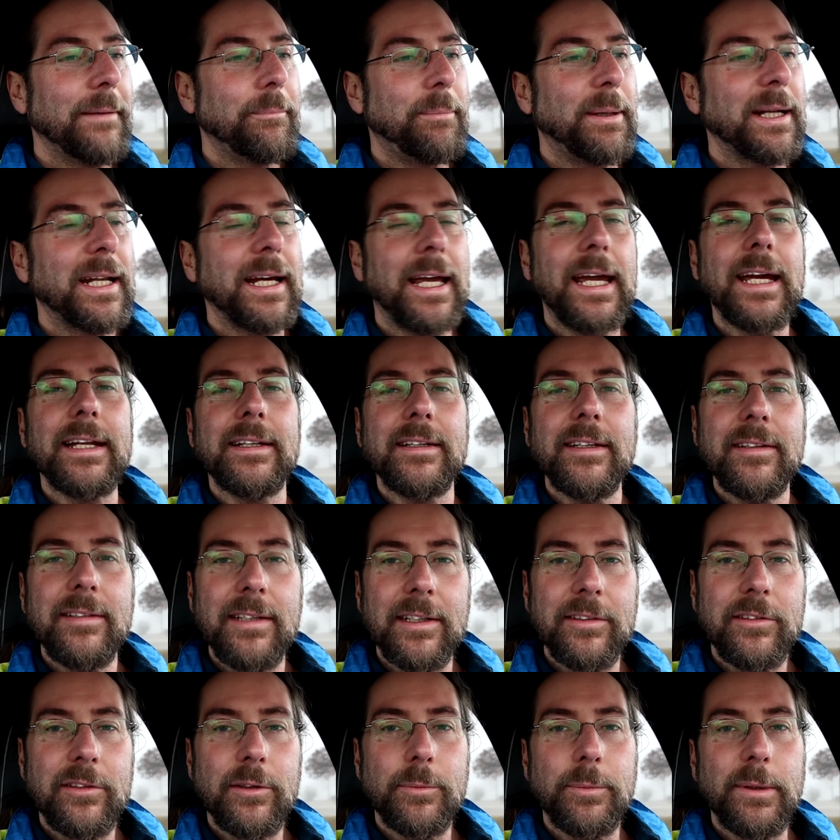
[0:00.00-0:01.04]
but again, this
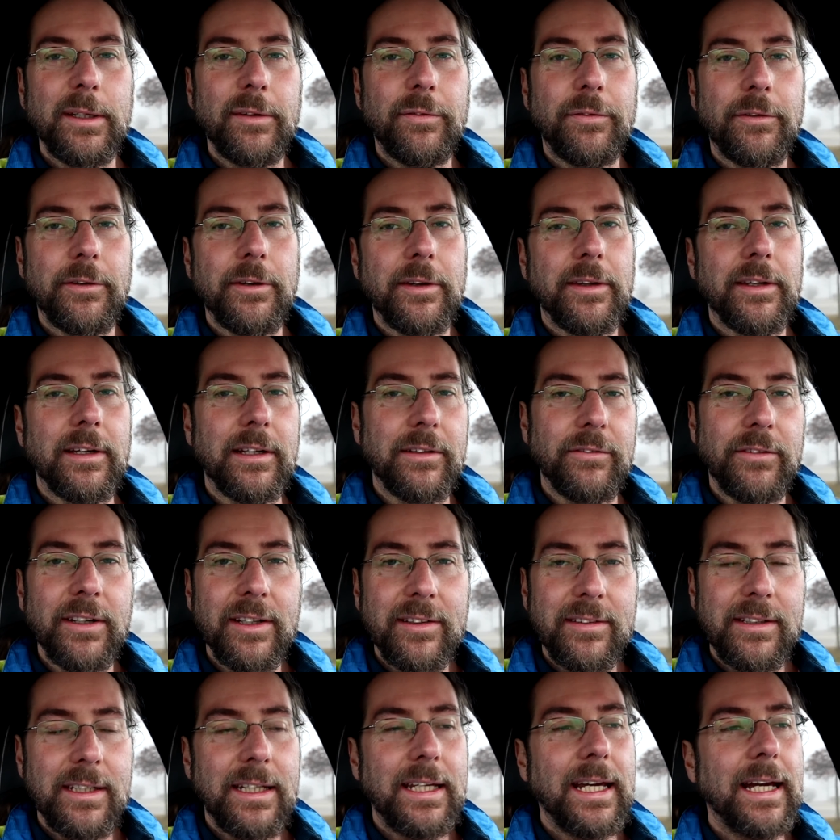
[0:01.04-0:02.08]
has to be further
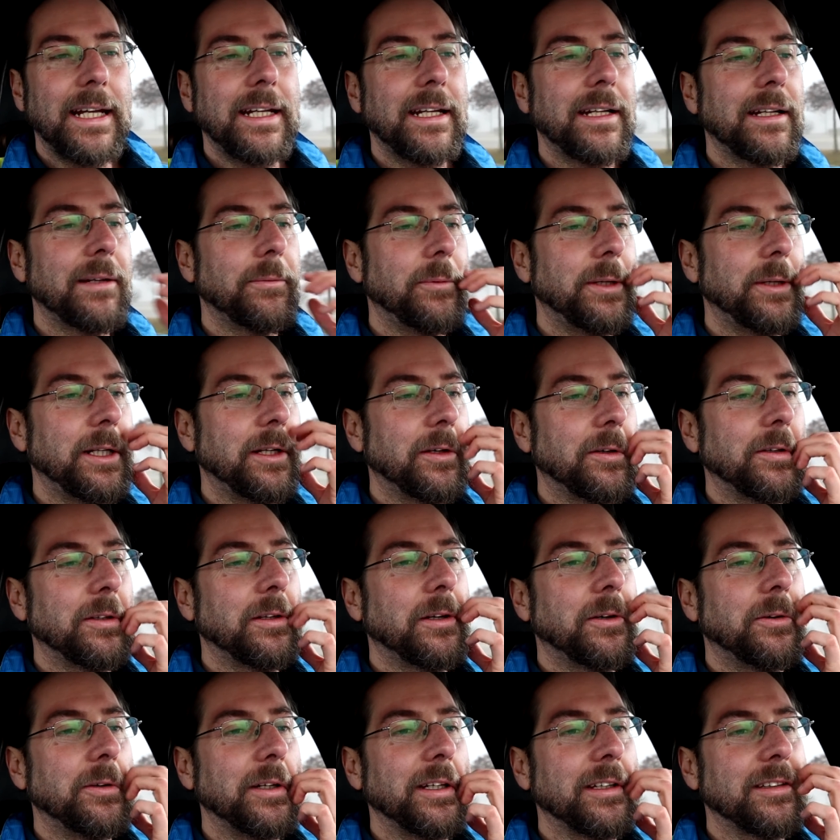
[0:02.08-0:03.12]
investigated. We don't
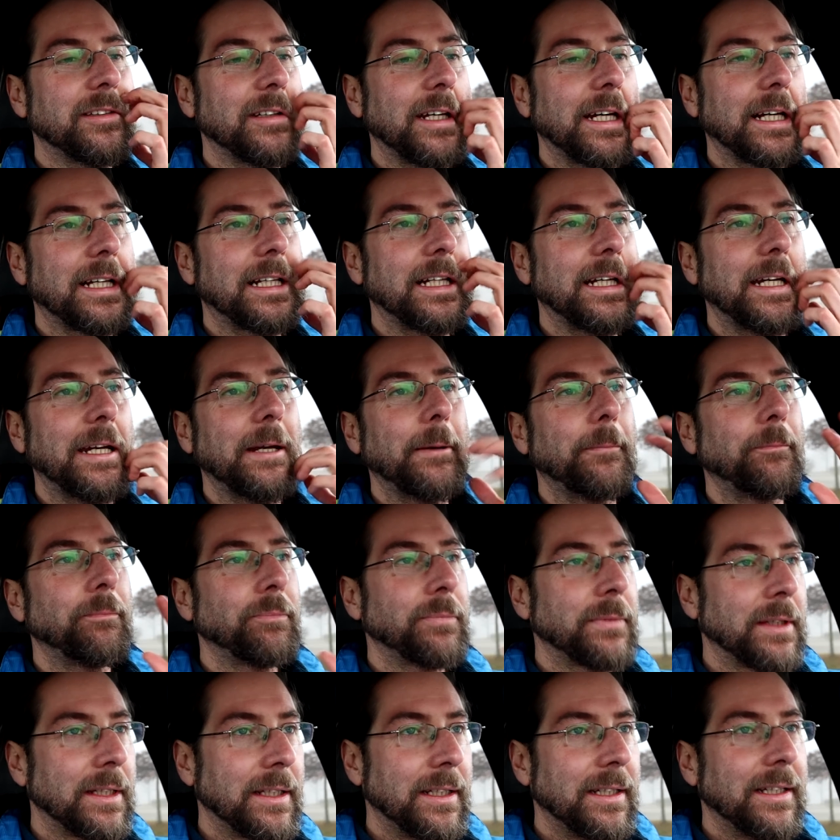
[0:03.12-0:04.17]
know exactly
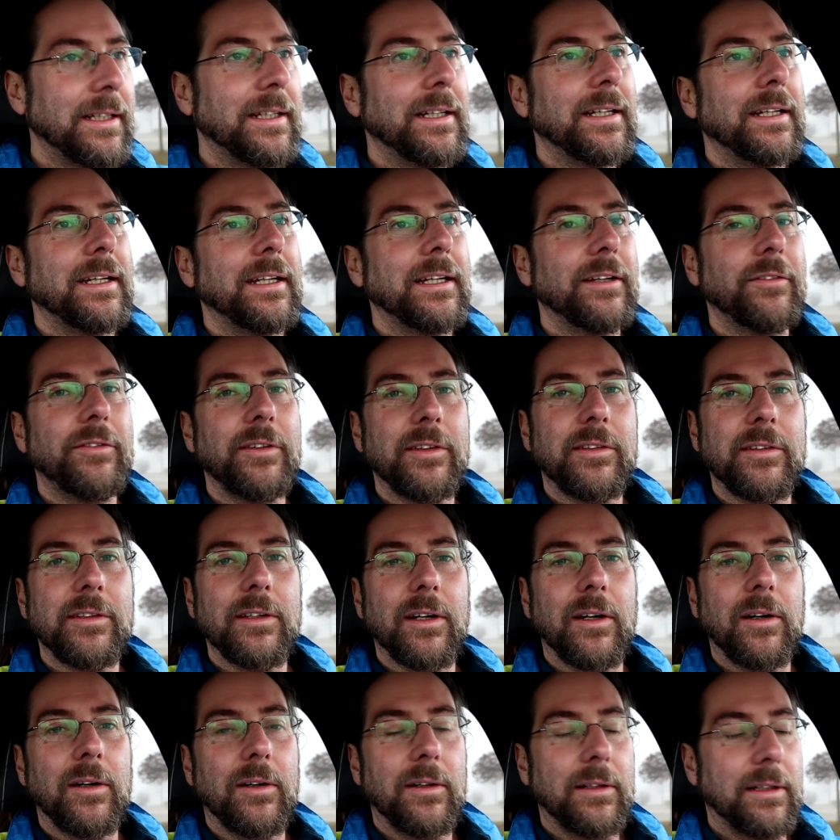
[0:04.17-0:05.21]
if it's
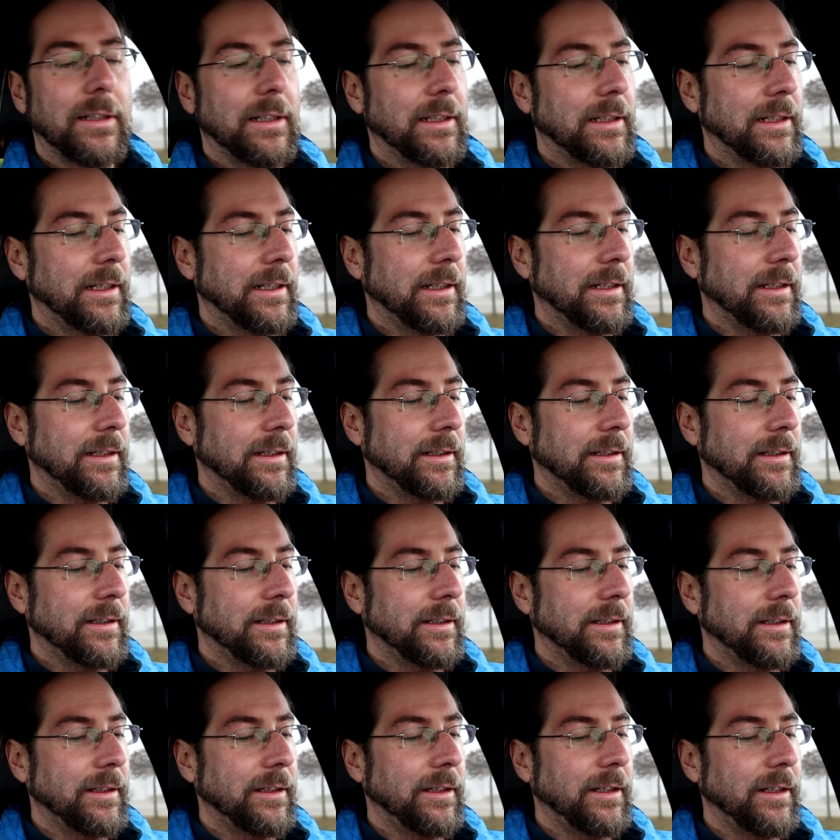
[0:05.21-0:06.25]
all
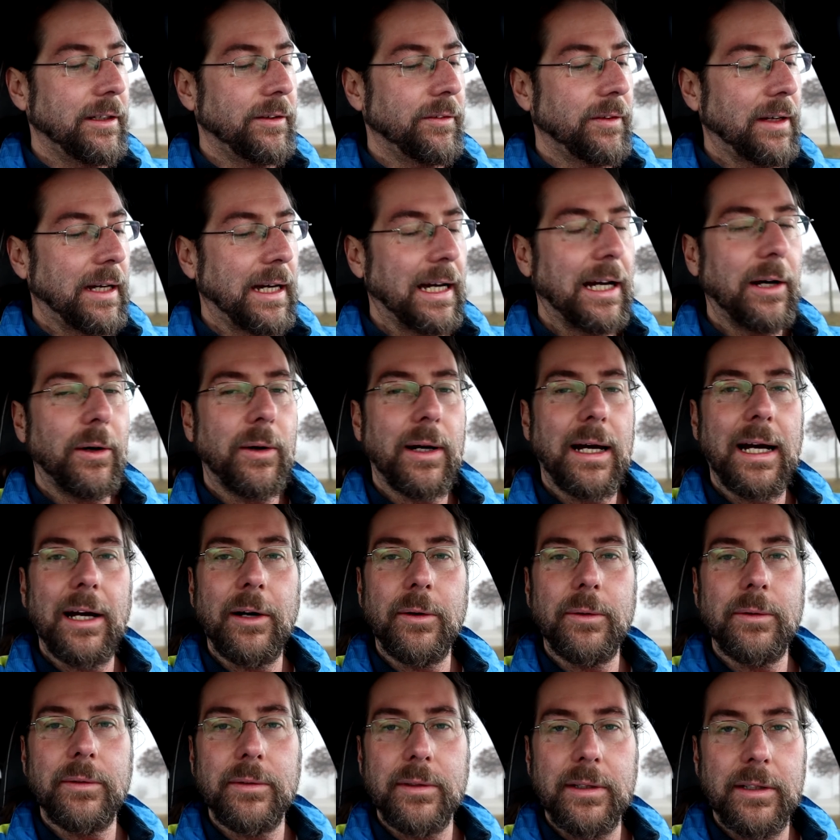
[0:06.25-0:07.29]

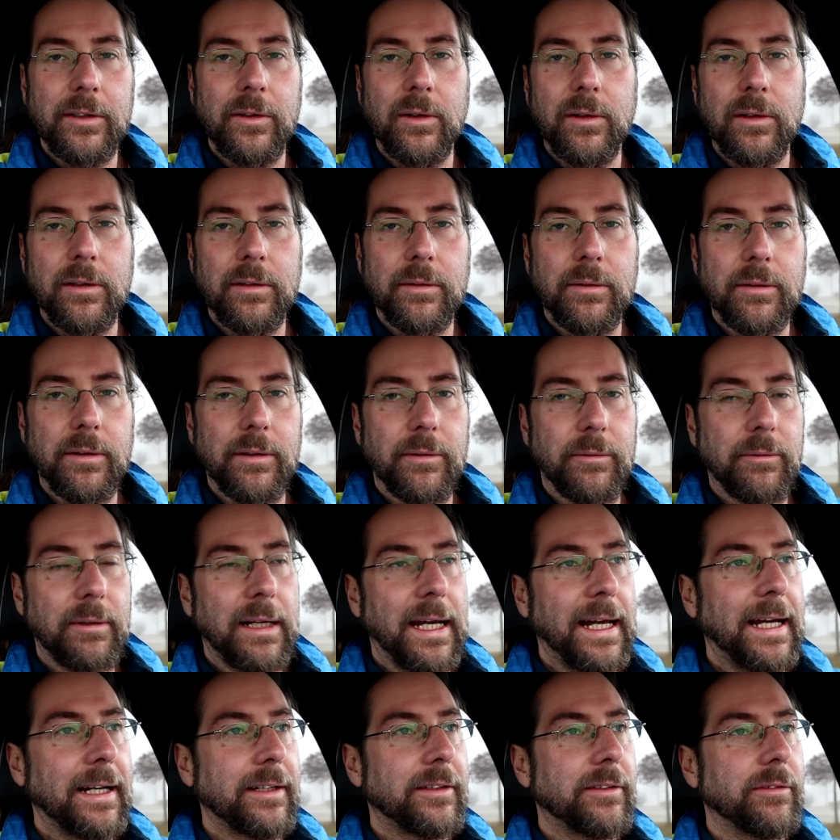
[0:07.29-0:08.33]
how it all
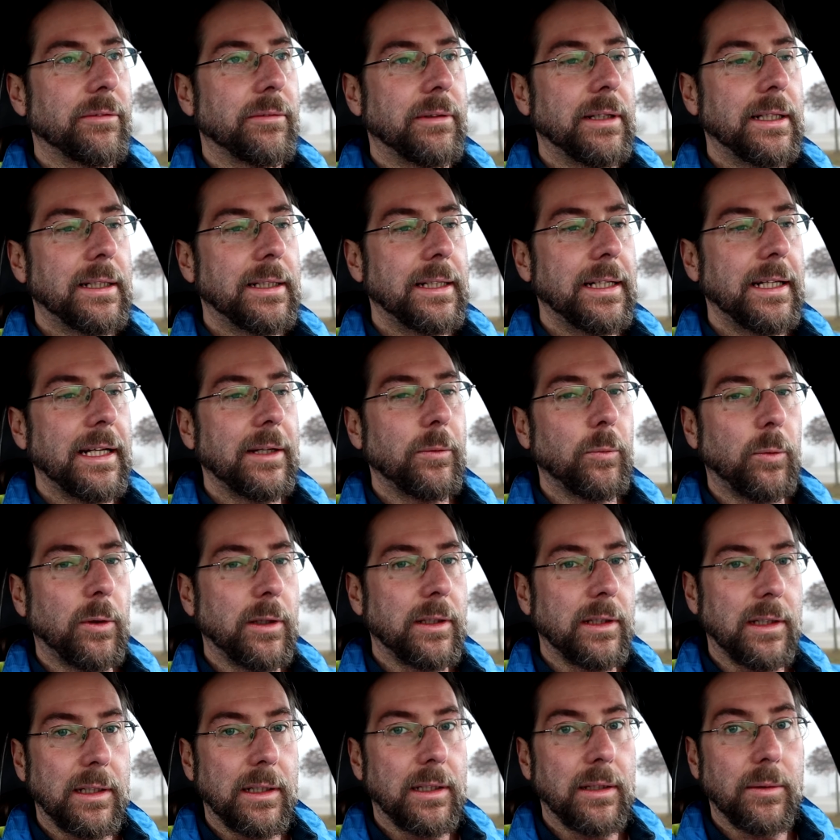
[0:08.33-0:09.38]
reacts really, and what